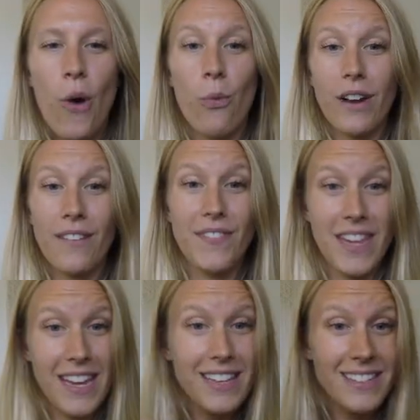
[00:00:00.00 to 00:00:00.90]
one of
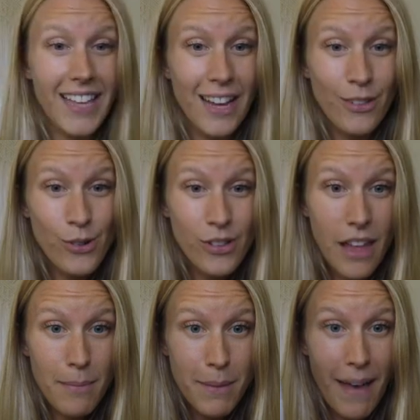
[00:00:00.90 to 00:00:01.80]
these like
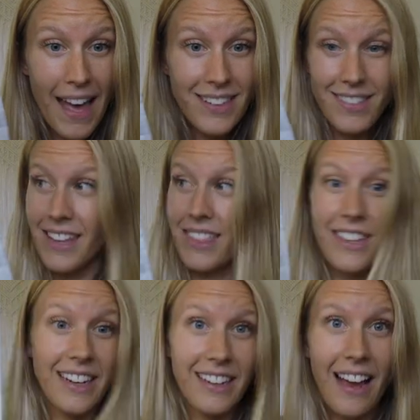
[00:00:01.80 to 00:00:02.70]
Lululemon bags, like the
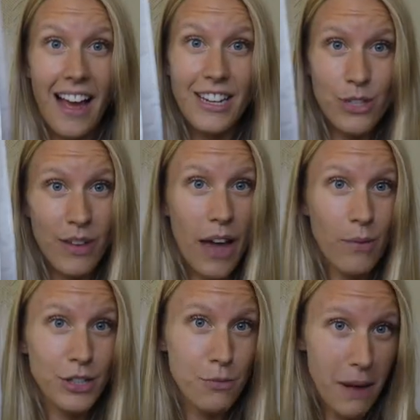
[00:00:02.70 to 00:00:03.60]
kind you get
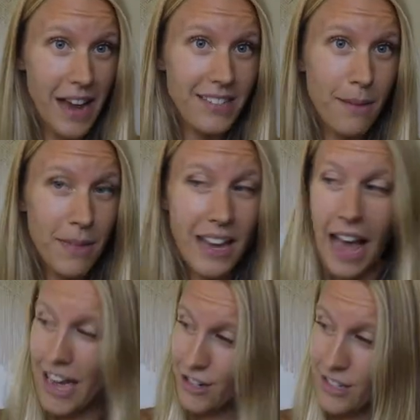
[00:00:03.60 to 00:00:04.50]
when you buy something.
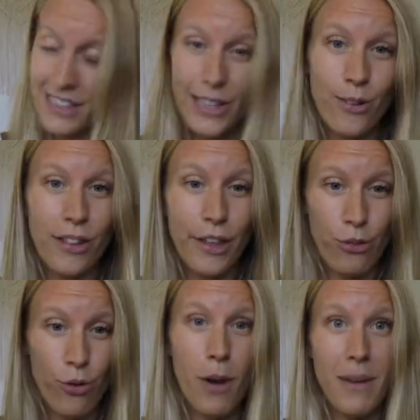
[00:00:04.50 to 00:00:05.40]
I just literally
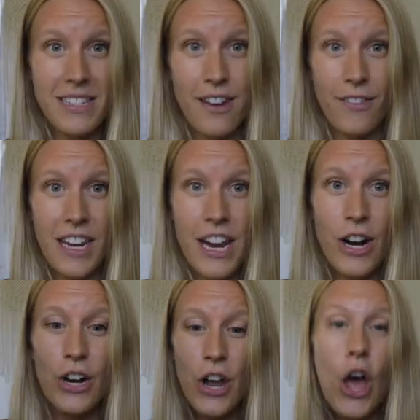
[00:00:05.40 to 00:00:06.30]
threw all my stuff in here.
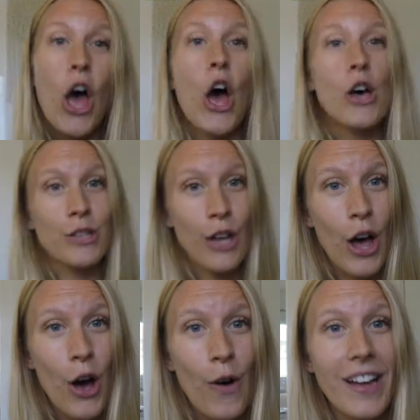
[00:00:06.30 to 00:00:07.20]

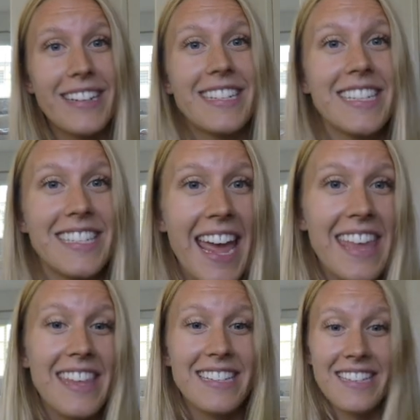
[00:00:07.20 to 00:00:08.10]
So to say
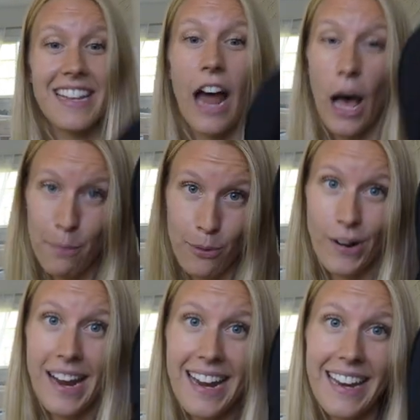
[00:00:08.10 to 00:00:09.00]
this is an
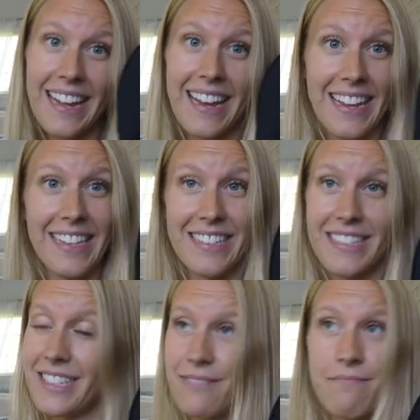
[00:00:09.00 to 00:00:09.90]
upgrade
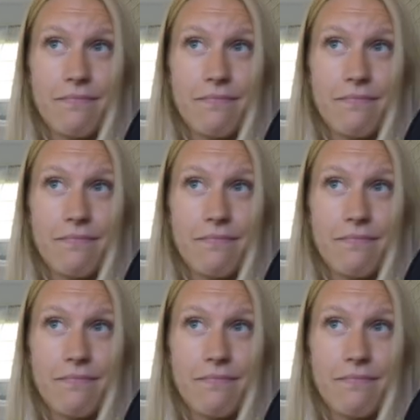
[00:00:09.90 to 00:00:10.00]
is,